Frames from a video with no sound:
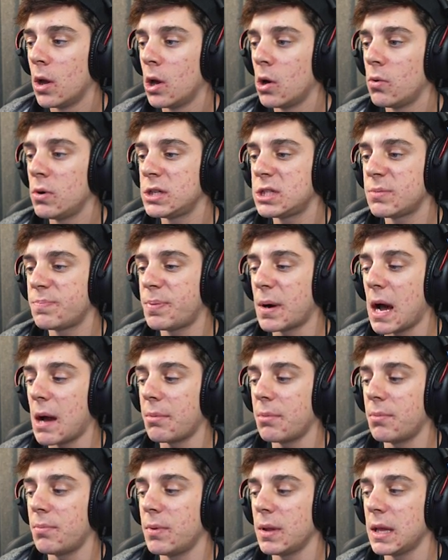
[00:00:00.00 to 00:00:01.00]
We should
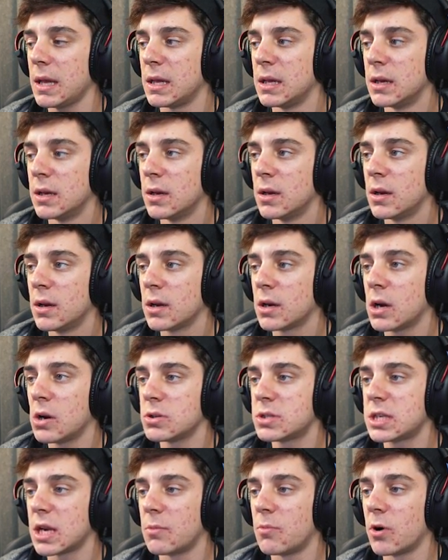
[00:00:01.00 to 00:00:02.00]
probably go
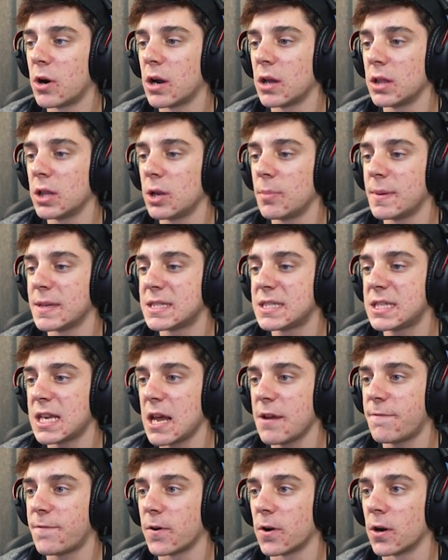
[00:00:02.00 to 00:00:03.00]
somewhere a little bit
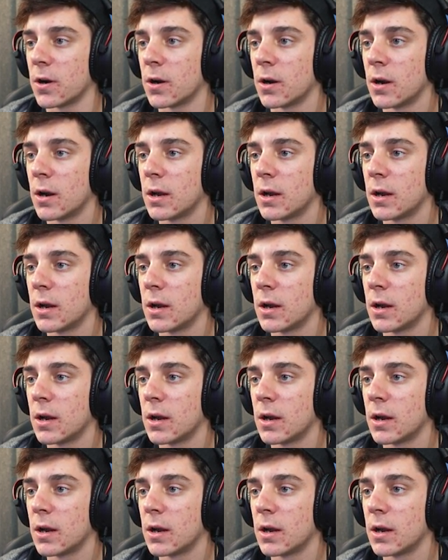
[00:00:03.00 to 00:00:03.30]
safer.